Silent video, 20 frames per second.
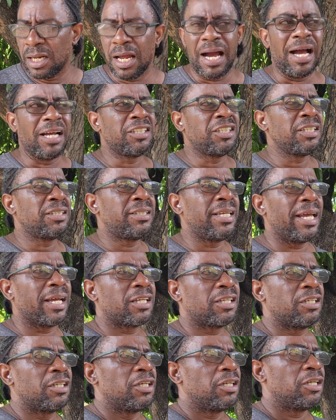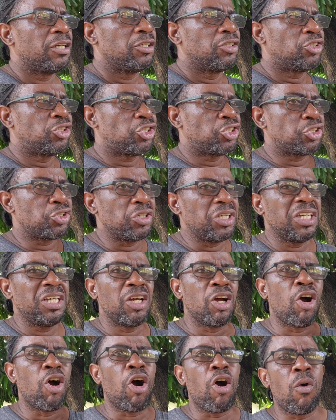And she take
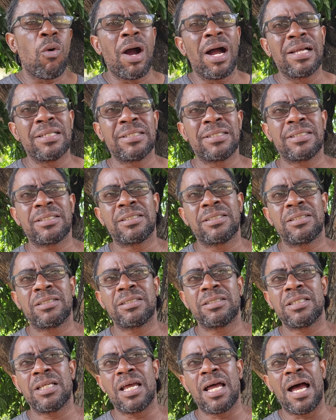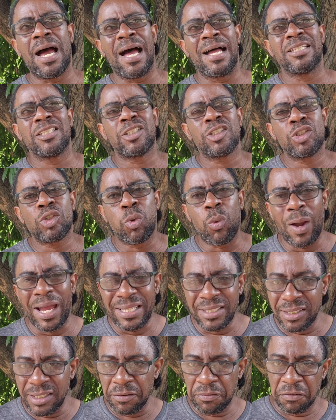3 hours and
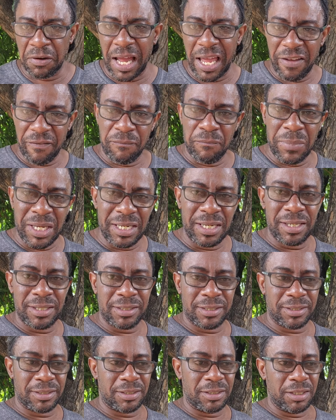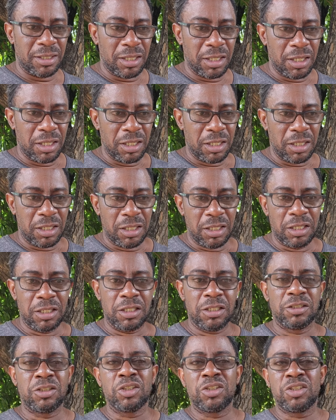25 minutes to